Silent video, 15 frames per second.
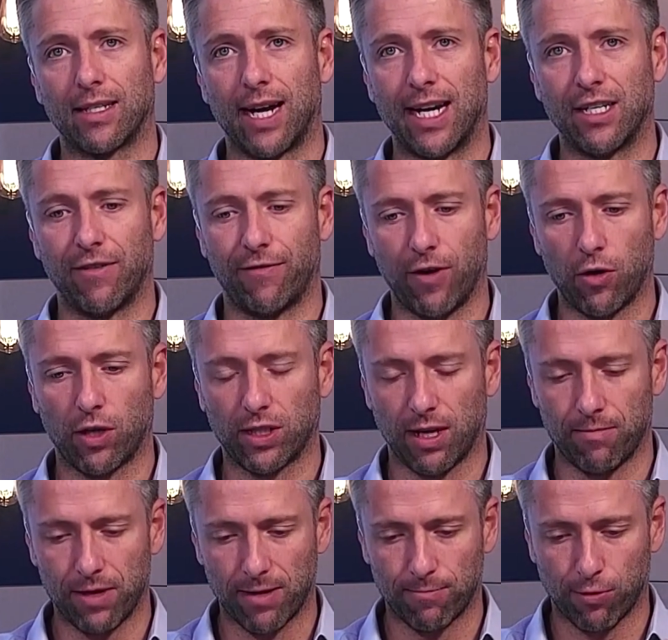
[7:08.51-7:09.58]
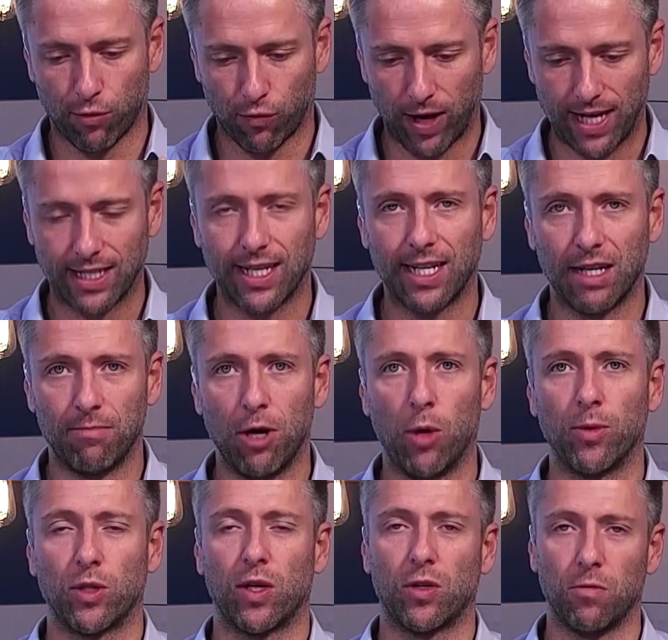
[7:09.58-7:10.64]
I had to focus on being present in the
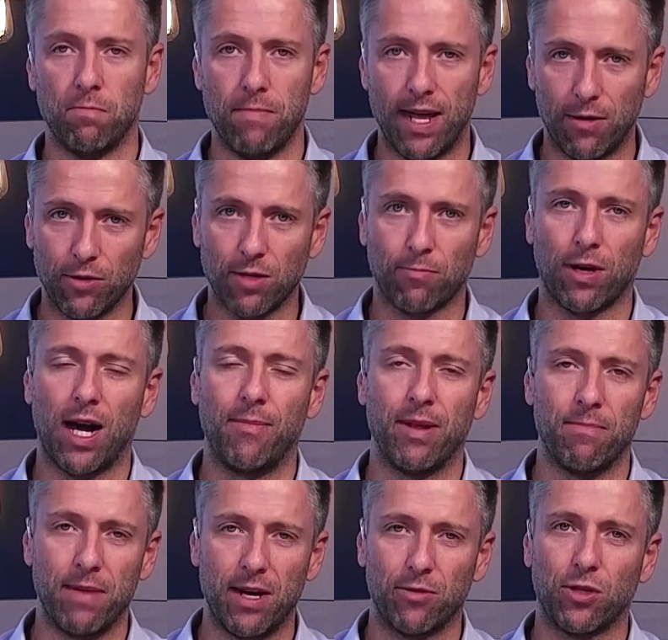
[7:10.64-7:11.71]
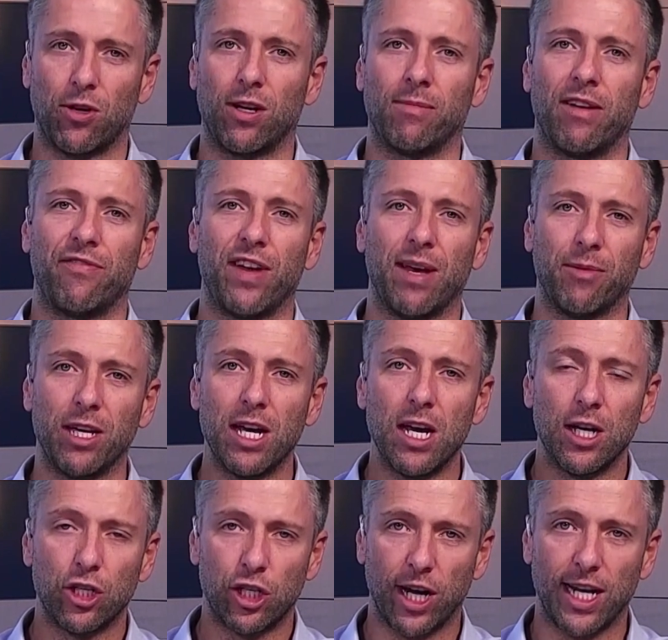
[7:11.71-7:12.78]
moment. So I had to admit it was a problem, admit it was hurting my family,
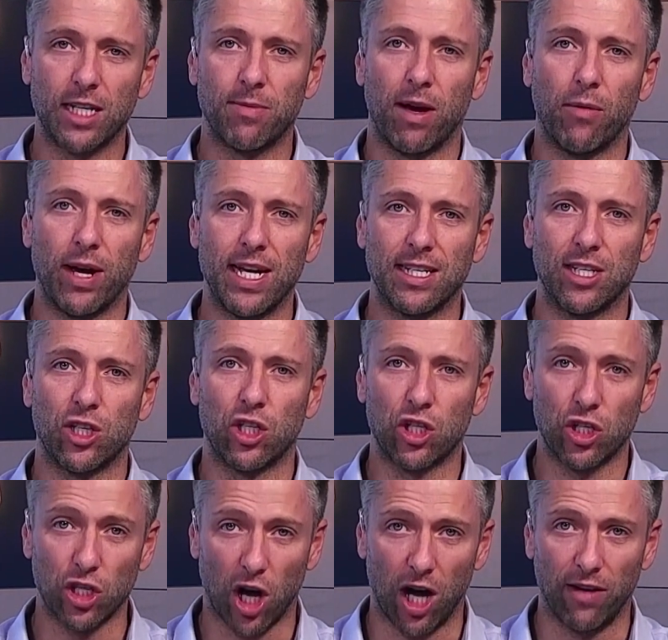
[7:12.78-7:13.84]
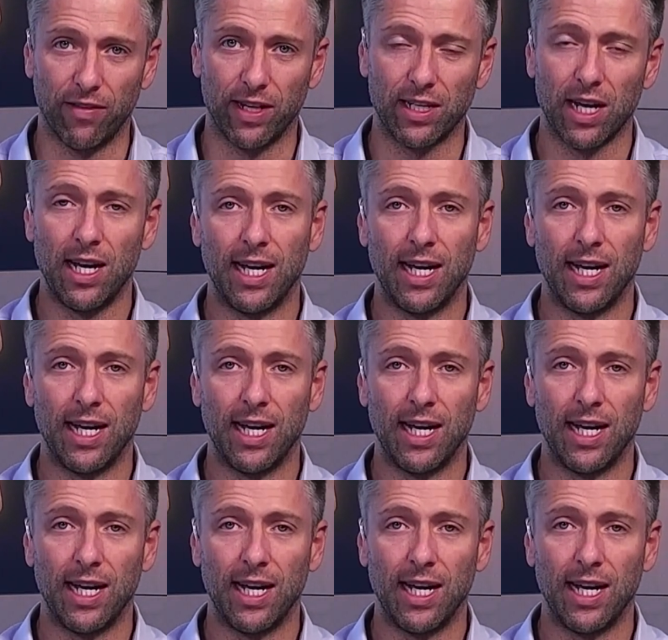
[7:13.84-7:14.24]
change my ways, and solve it.